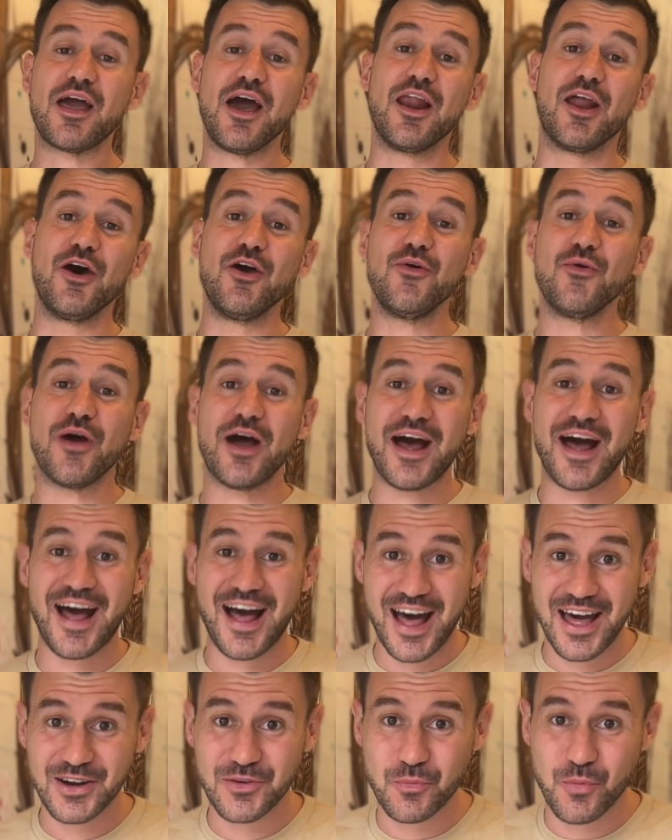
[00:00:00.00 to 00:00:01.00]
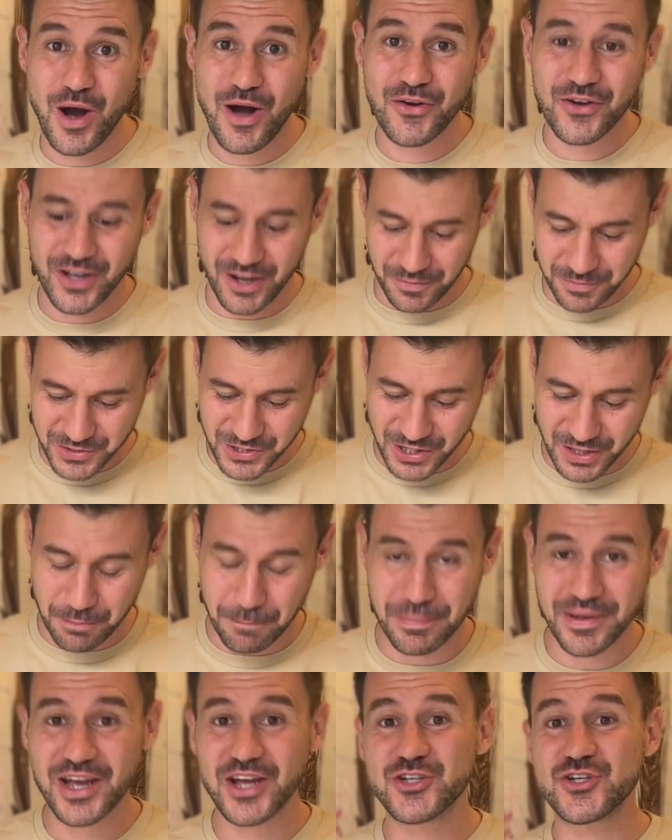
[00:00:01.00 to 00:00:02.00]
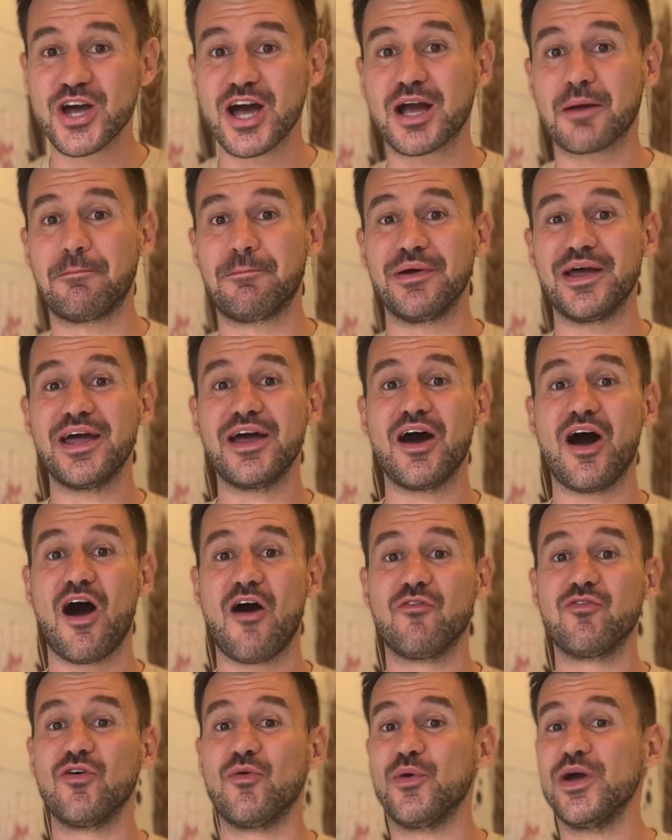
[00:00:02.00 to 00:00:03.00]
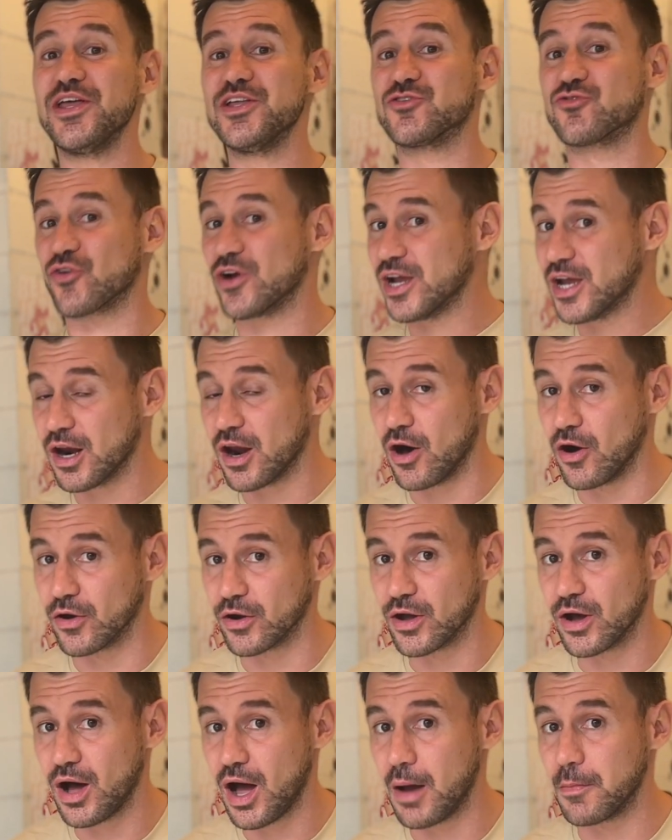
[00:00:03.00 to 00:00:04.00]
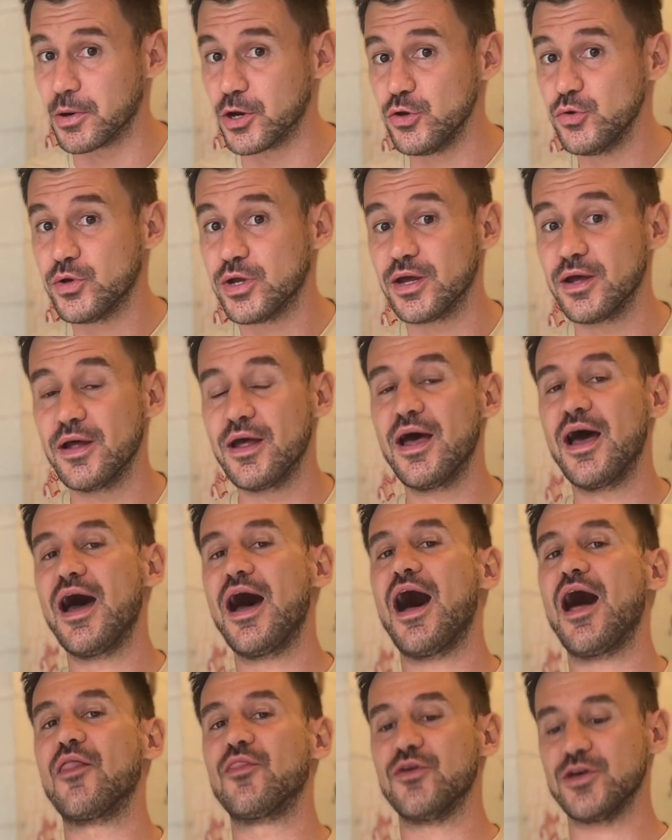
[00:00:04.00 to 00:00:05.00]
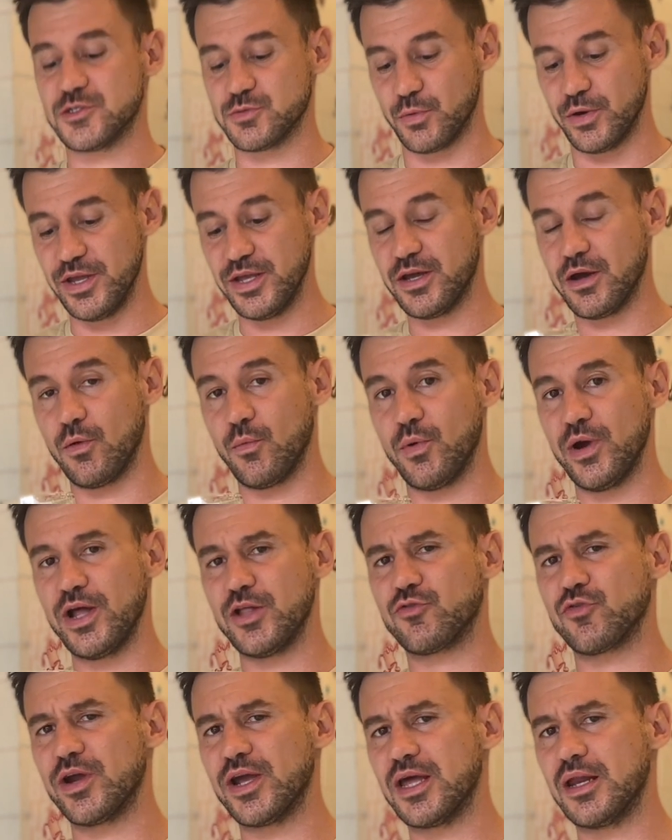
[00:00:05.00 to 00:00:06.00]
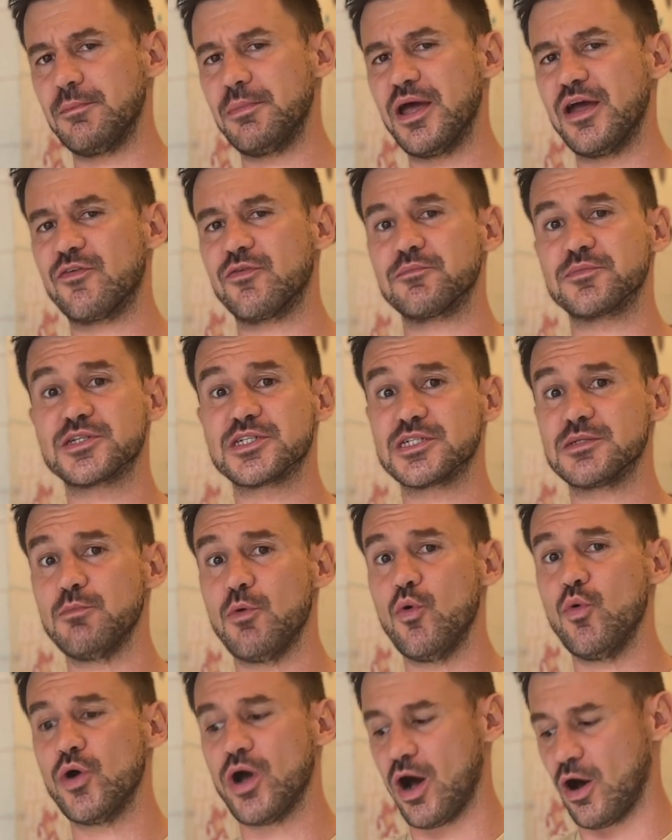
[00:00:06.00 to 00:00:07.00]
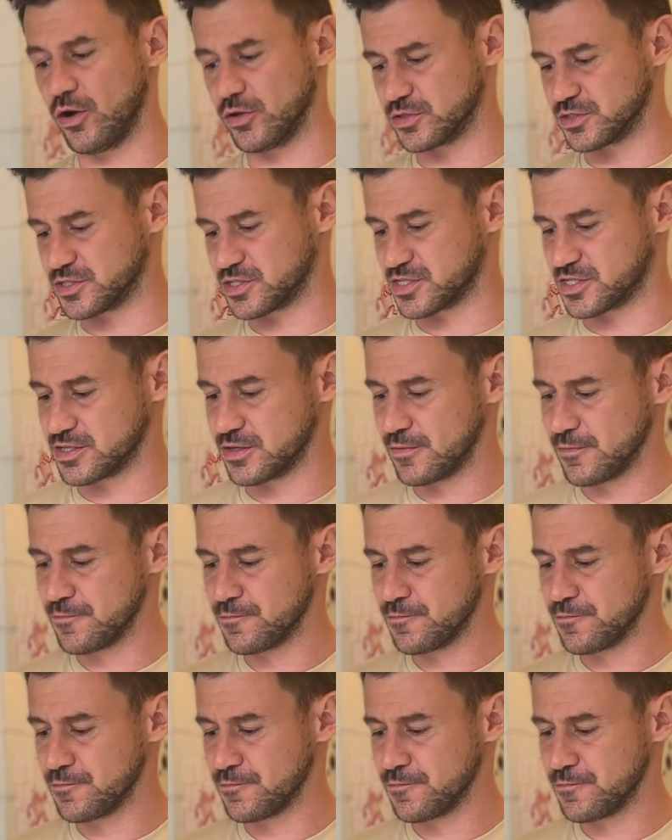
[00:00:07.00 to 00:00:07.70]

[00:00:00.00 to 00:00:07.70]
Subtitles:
Hello and welcome to the Beer Jerk Beer of the Week Drink Along. I'm Luke, and this week we're drinking a beer from Small Gods.